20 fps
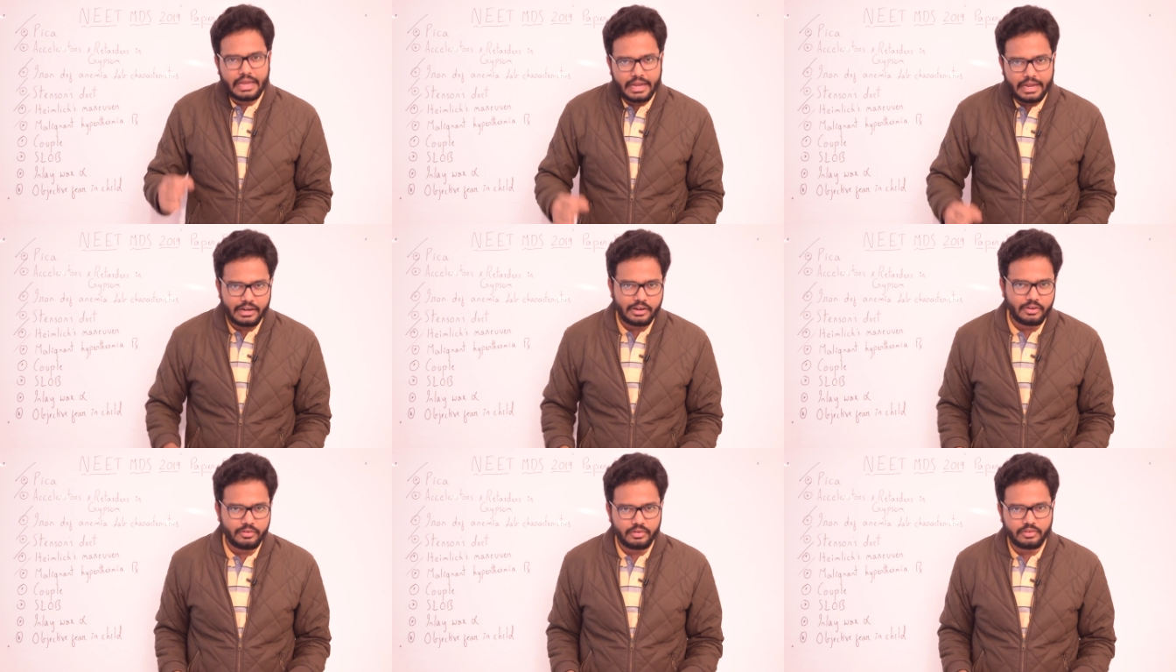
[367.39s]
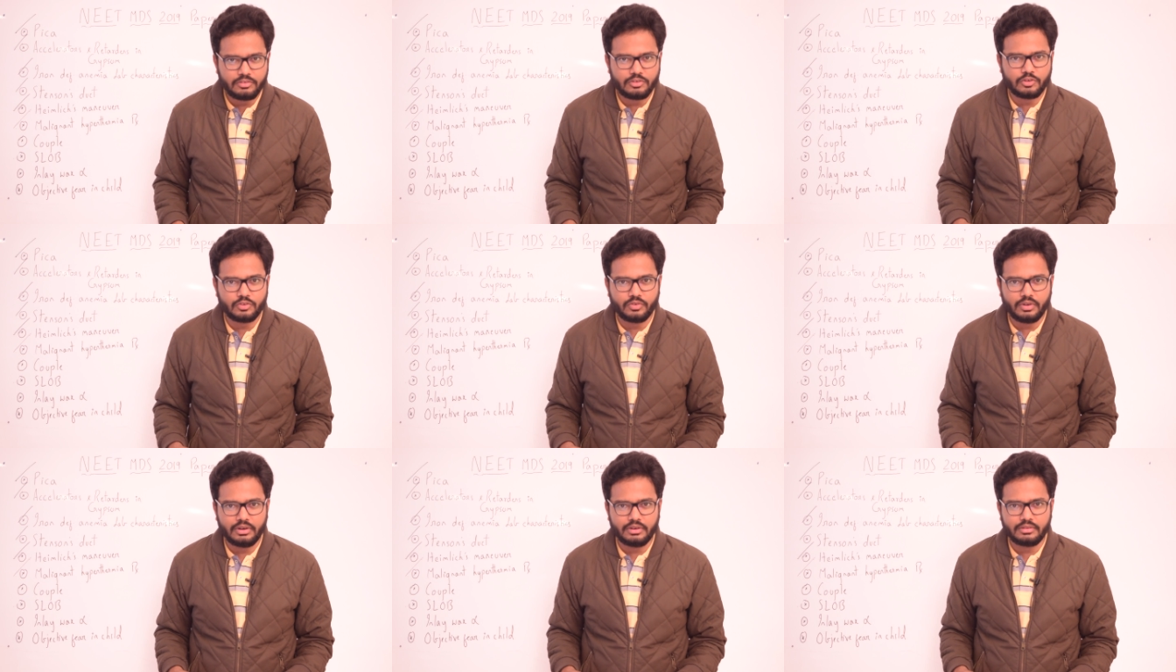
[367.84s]

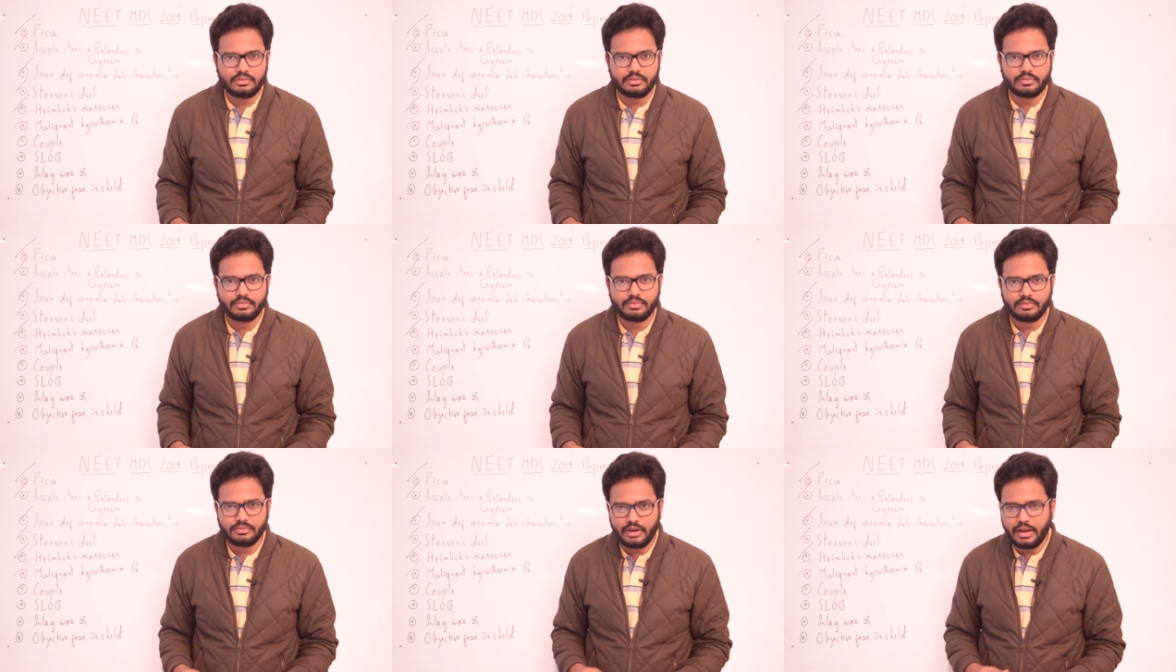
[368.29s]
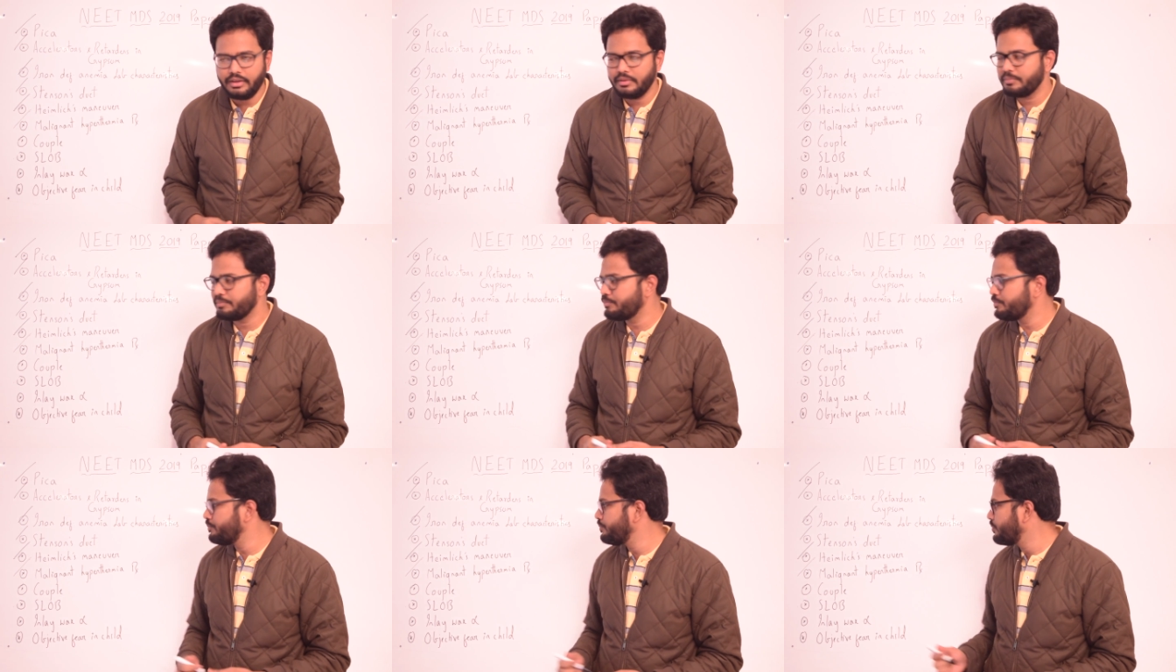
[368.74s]
individuals.
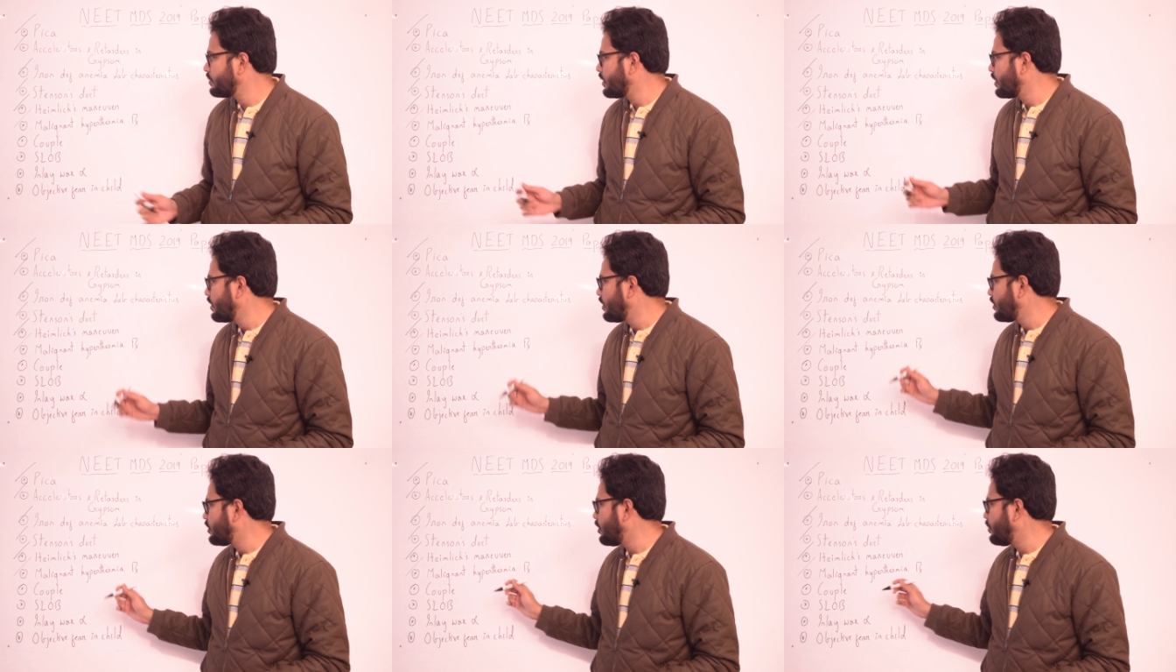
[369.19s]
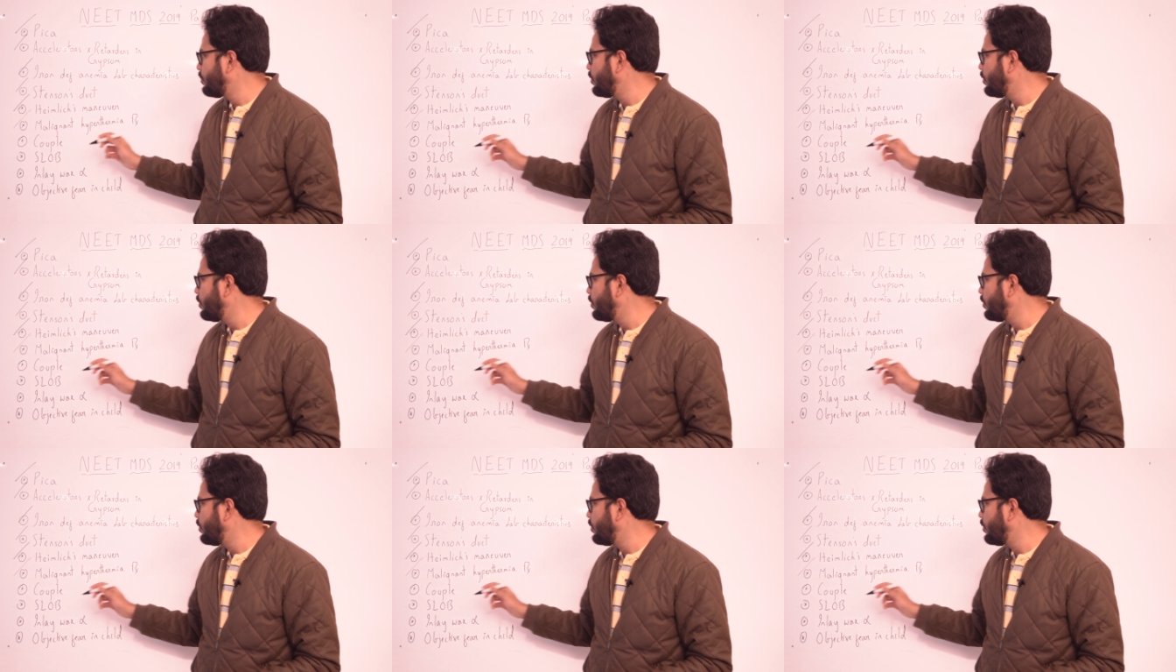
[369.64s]
Right? Now,